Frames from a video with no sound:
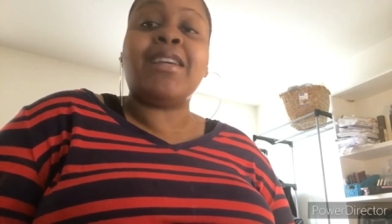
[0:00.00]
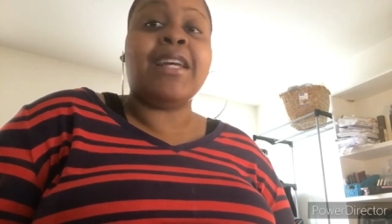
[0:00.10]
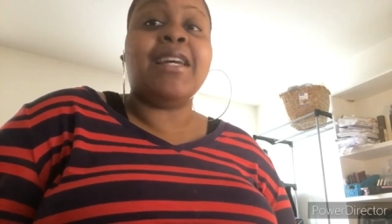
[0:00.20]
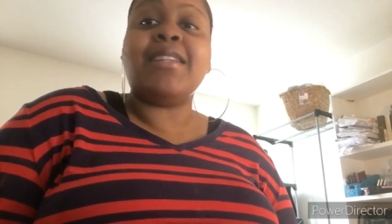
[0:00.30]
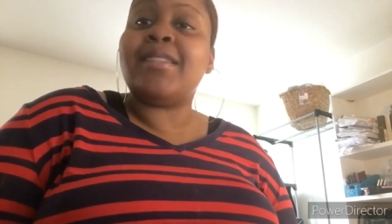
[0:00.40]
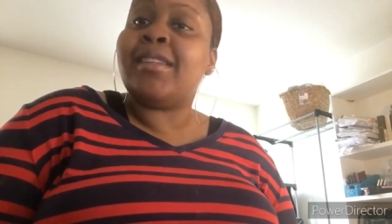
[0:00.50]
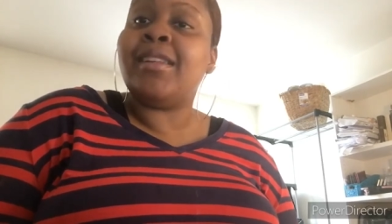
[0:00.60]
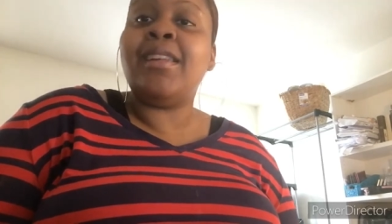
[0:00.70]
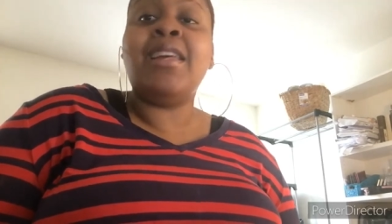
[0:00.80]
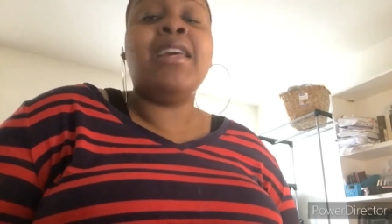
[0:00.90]
Cause
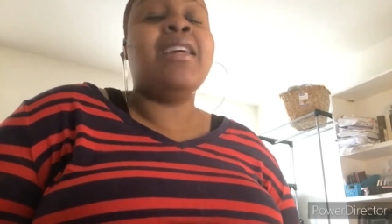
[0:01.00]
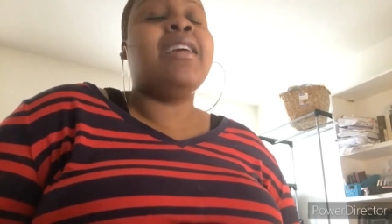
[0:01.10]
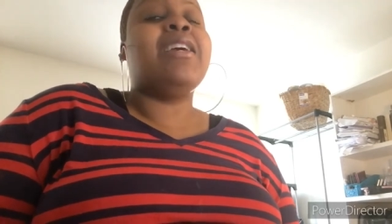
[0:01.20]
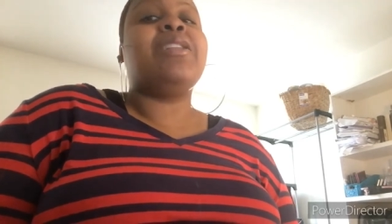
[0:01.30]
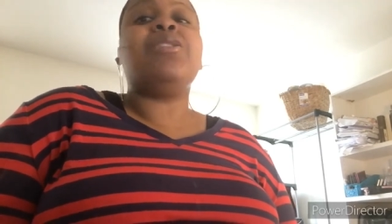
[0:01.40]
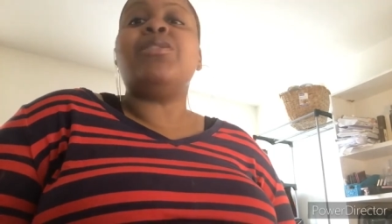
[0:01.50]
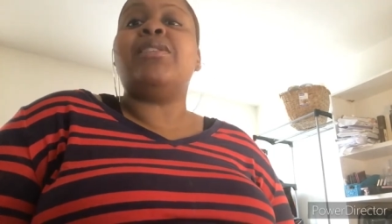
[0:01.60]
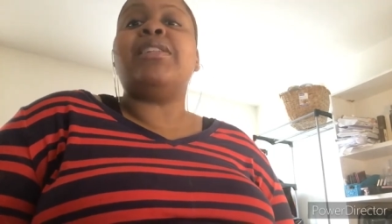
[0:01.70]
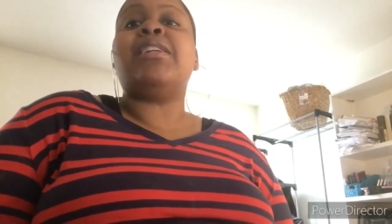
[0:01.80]
Lord,